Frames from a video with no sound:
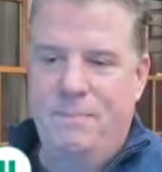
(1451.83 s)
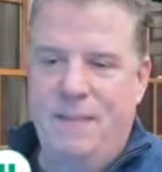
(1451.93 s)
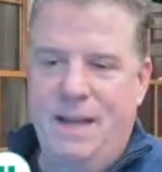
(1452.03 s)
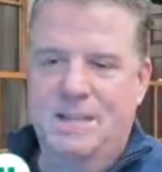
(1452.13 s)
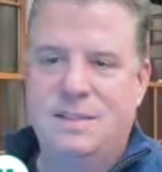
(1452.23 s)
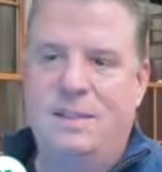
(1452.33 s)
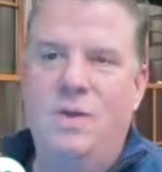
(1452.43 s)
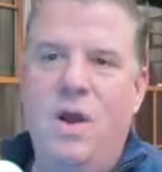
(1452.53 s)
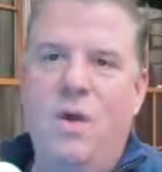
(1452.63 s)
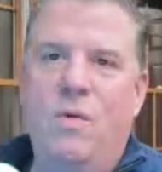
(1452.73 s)
make
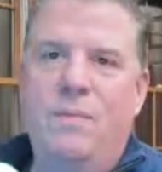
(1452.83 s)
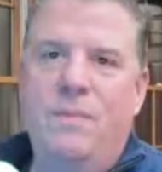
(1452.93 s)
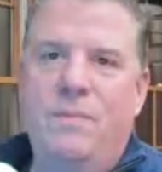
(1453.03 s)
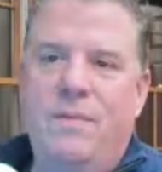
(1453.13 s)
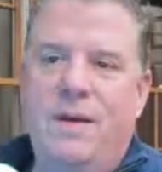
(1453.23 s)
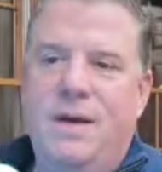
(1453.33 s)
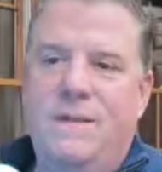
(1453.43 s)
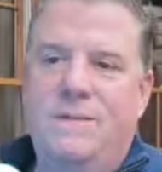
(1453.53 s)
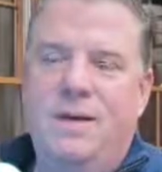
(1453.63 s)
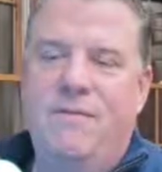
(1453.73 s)
some note
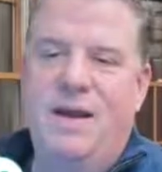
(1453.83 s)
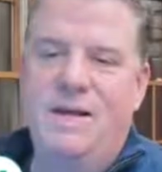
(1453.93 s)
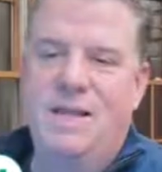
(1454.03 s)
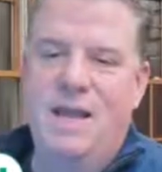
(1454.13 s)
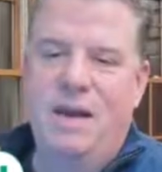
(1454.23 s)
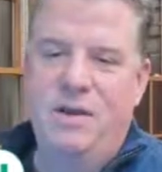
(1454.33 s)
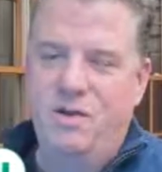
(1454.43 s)
if I did that.